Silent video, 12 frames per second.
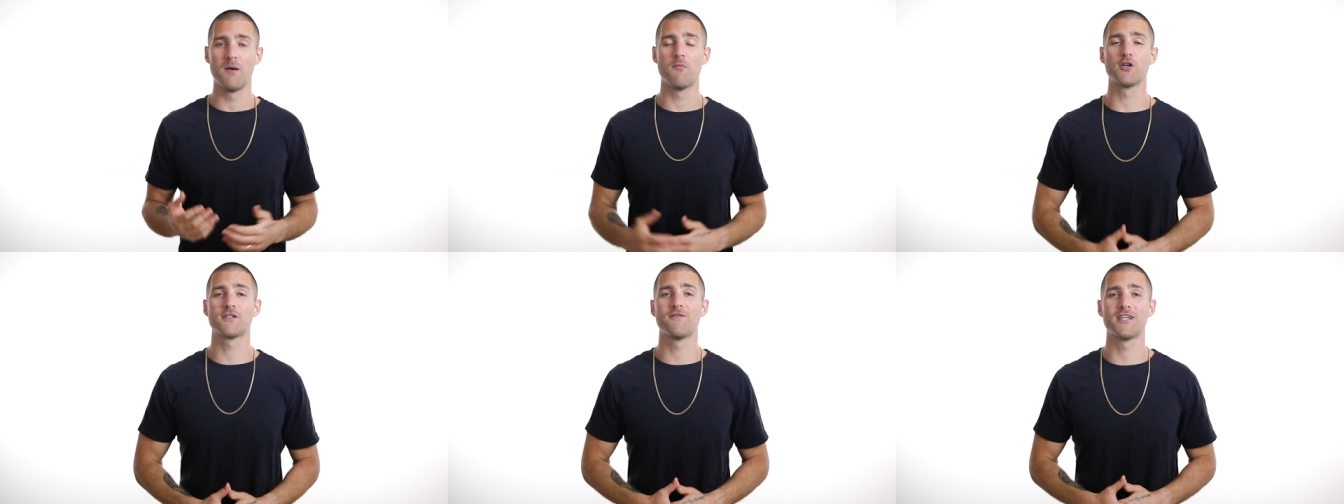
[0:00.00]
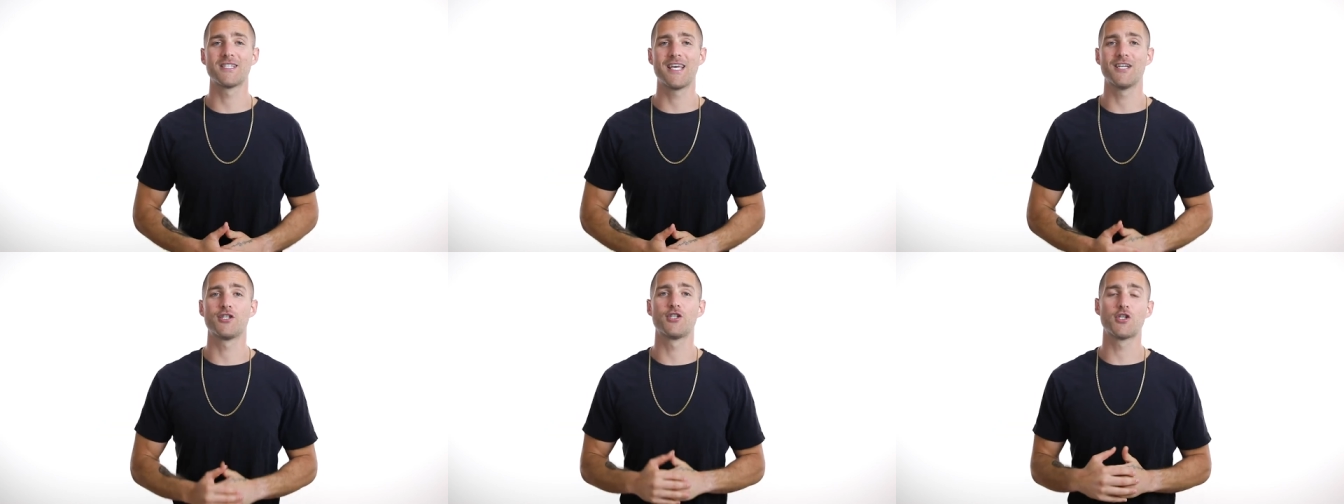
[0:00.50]
Most of us
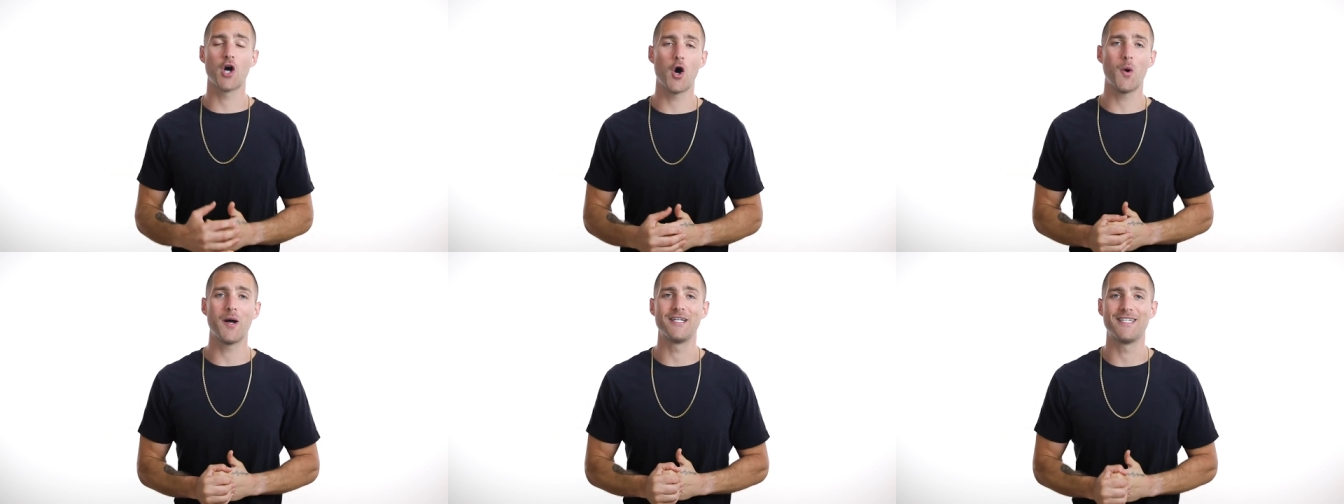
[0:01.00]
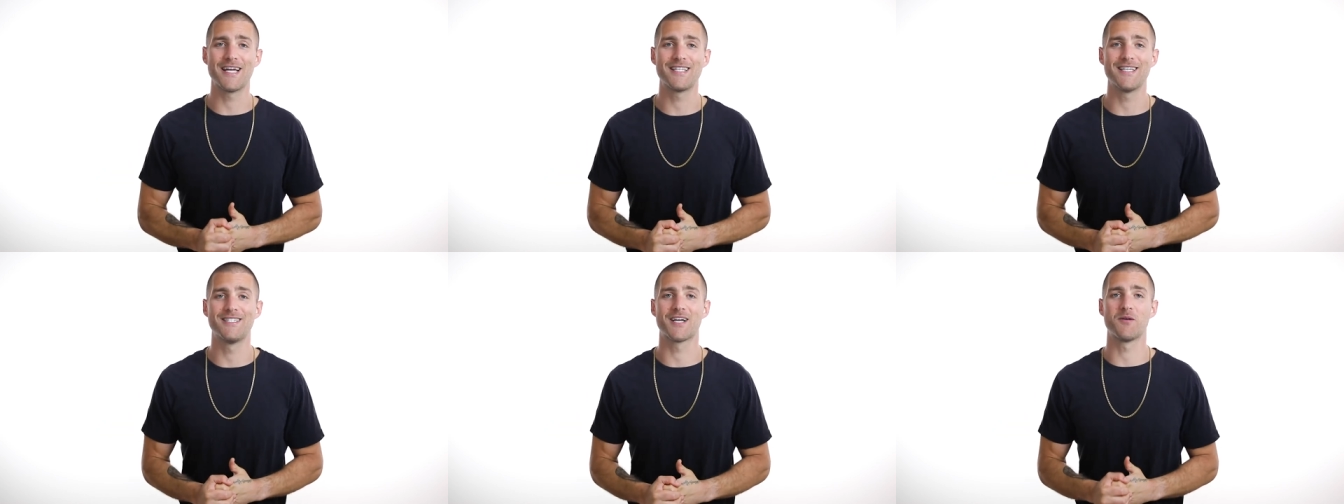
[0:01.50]
get so
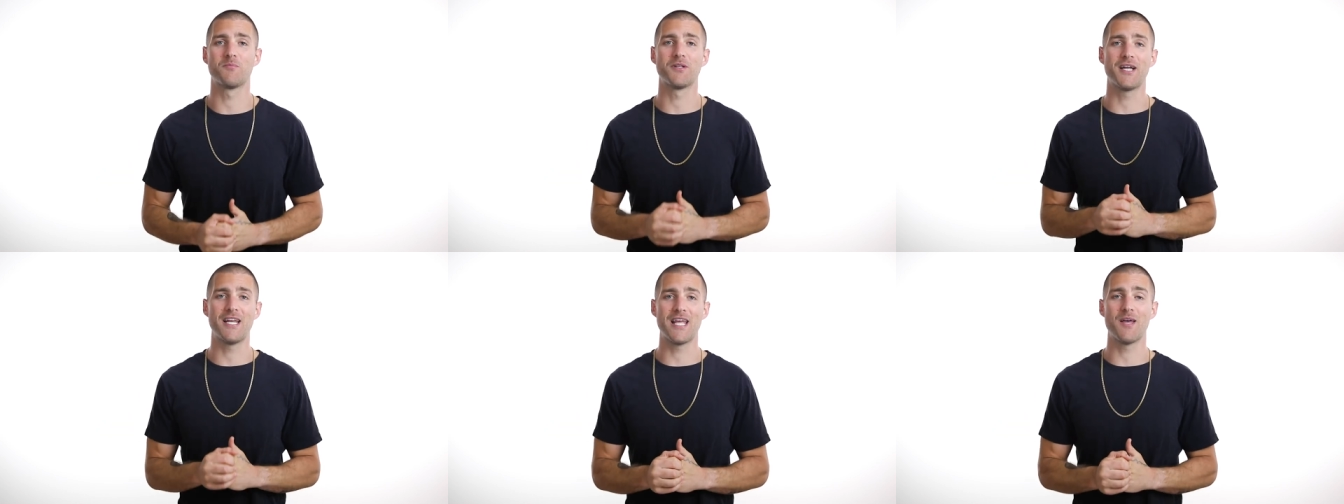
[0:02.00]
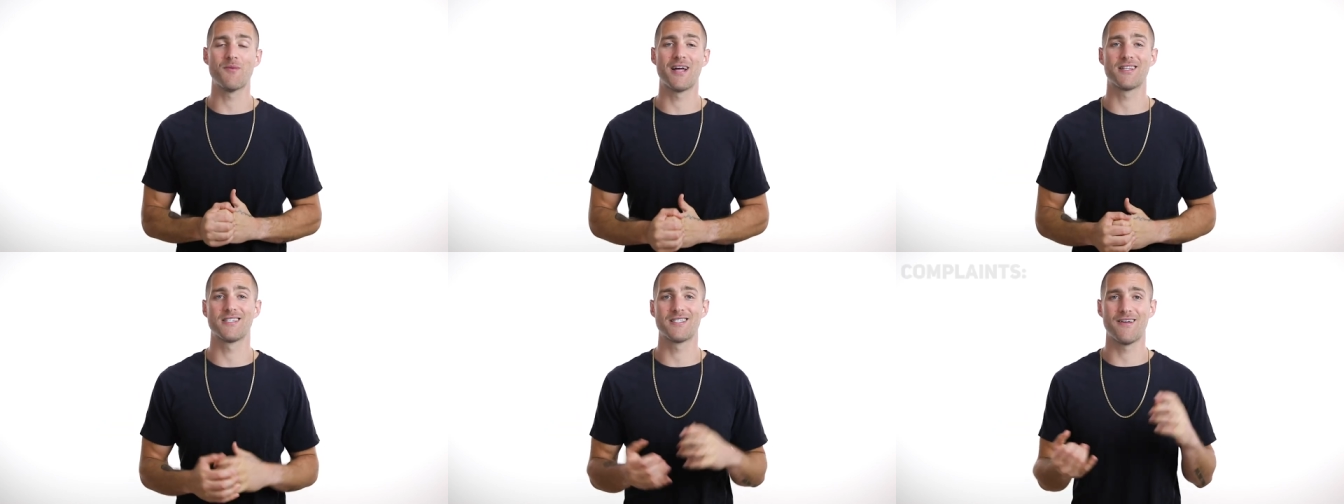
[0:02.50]
addicted to complaining
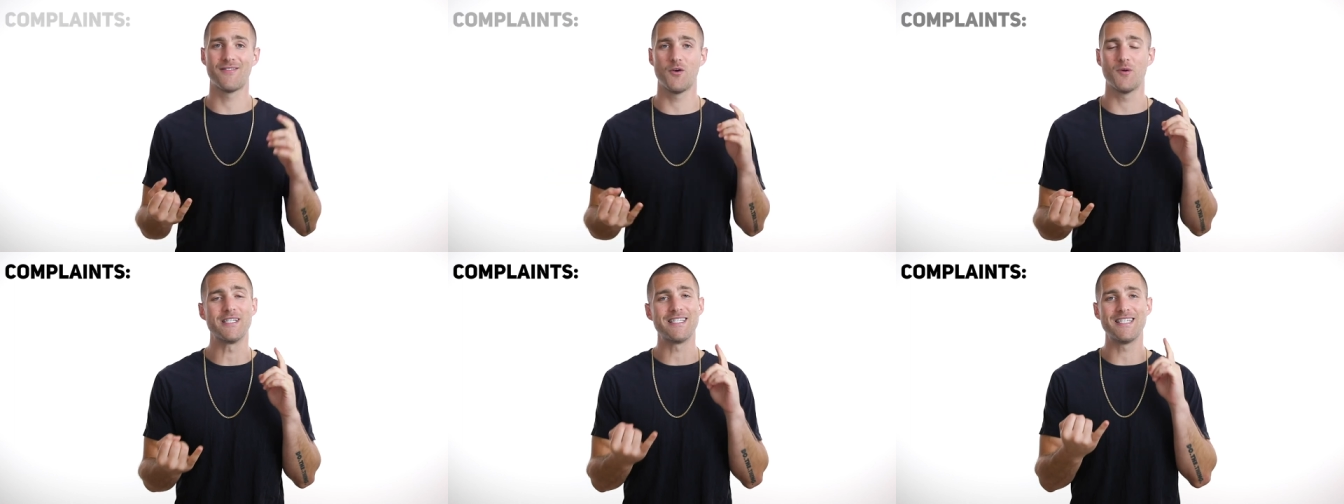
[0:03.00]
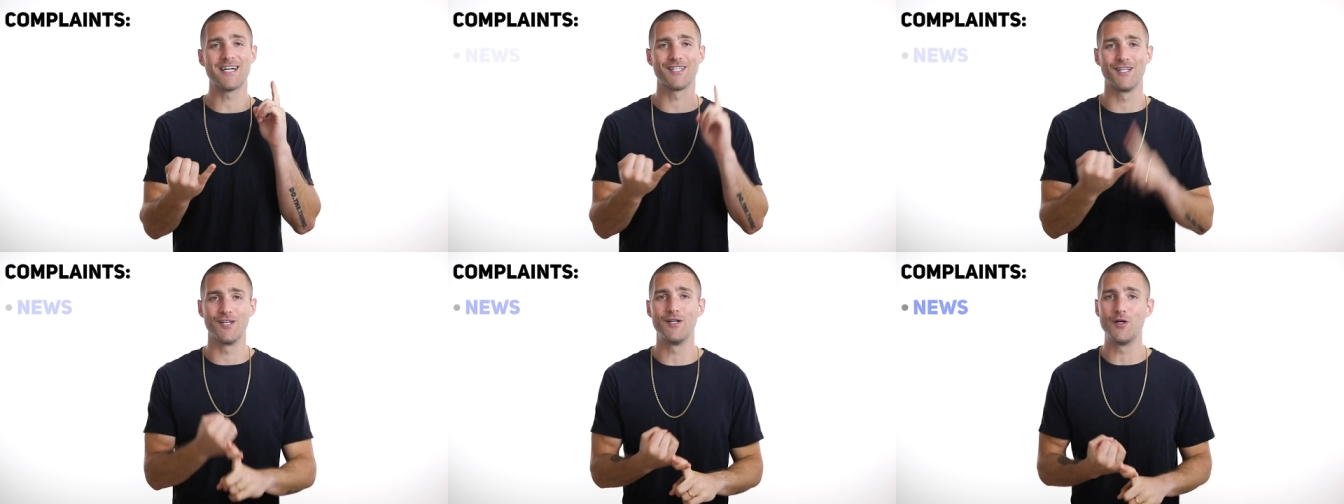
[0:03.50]
about the stuff that we see
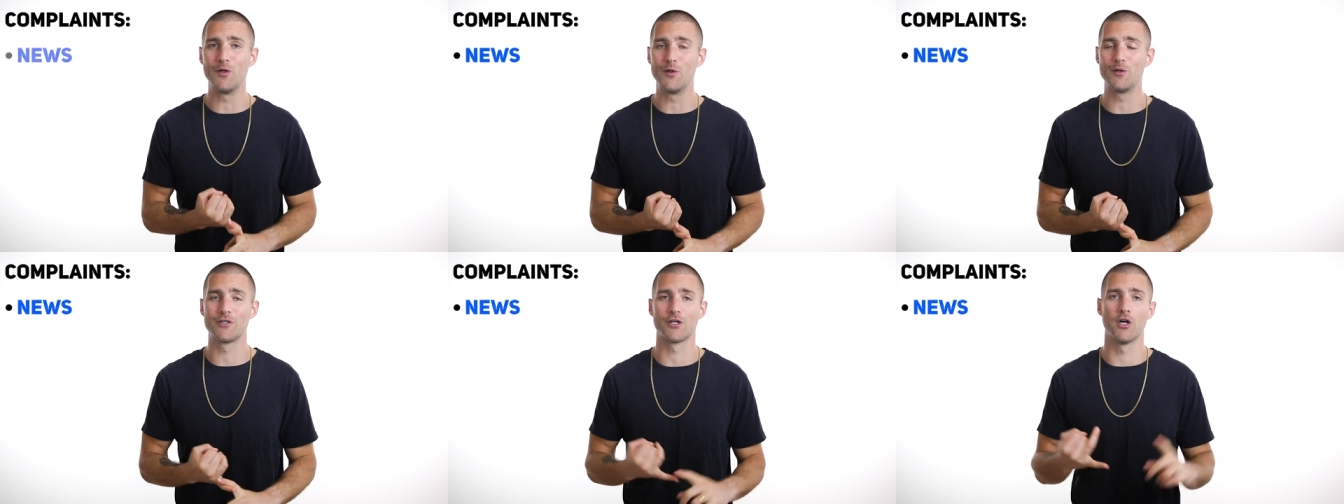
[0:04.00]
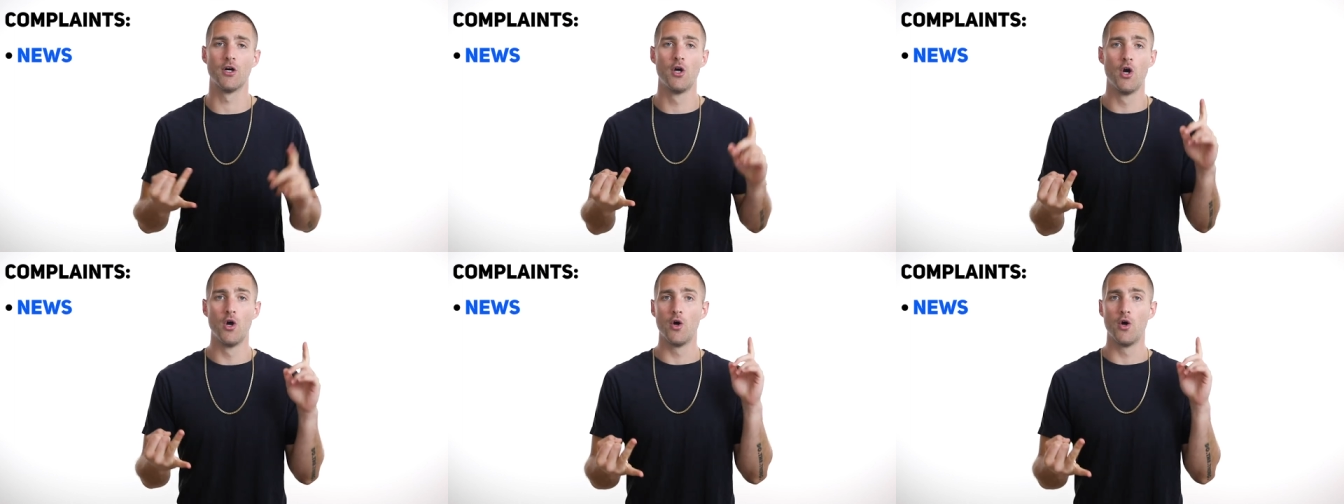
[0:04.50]
on the news or